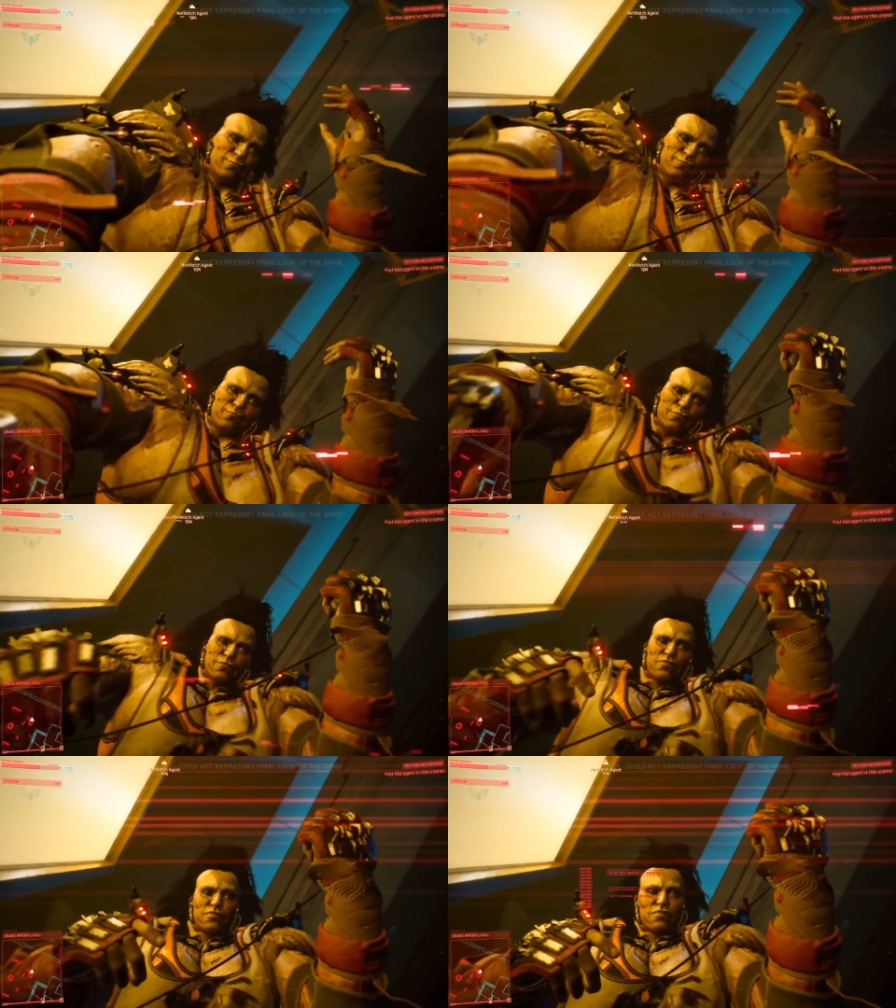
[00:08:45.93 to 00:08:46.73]
more than
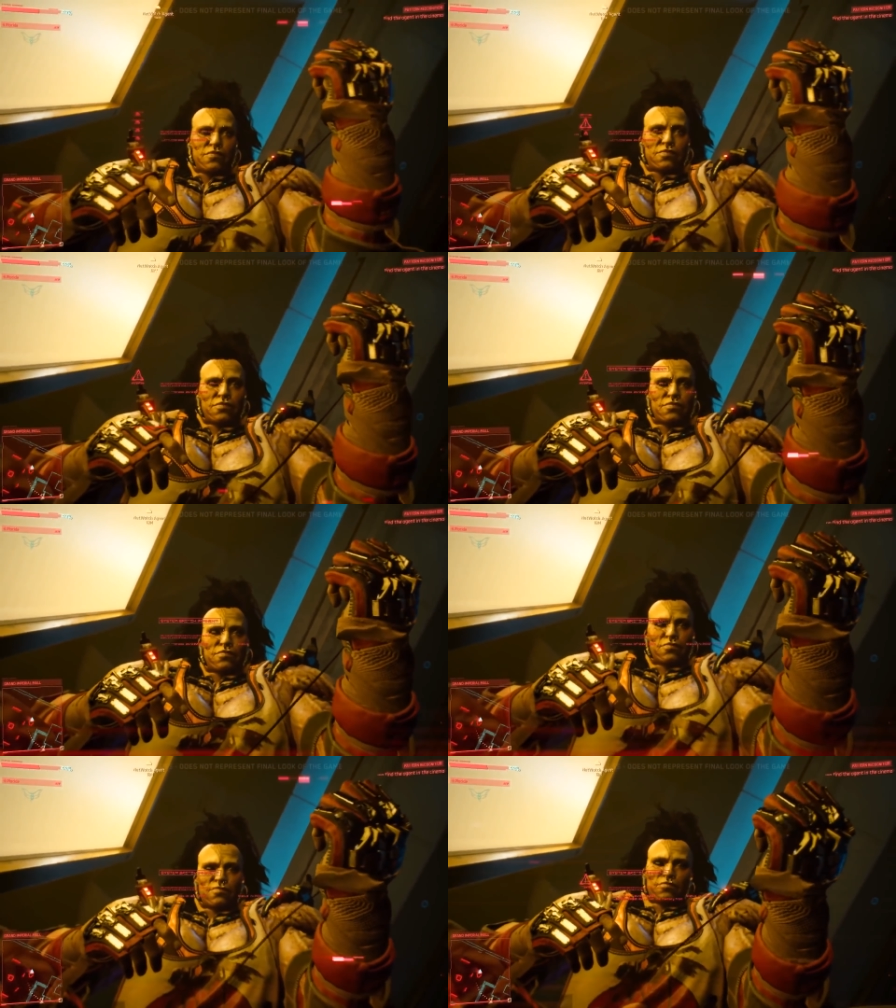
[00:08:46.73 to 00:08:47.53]
any other
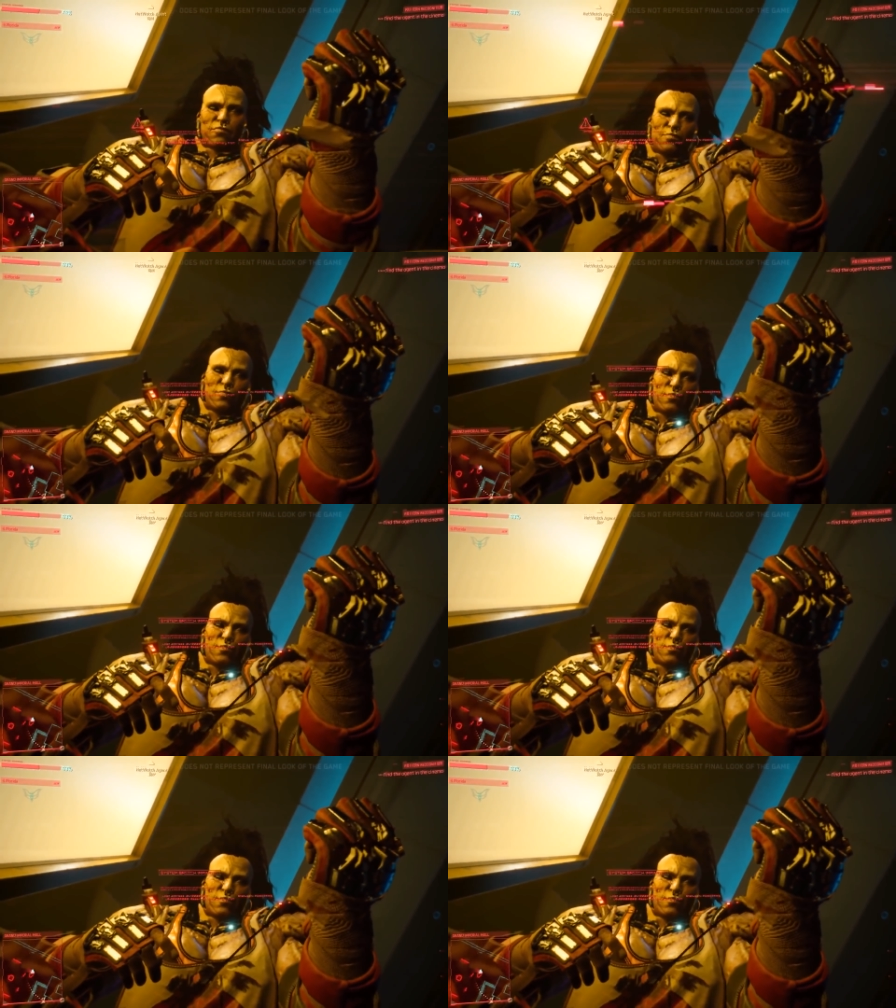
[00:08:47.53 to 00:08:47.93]
developer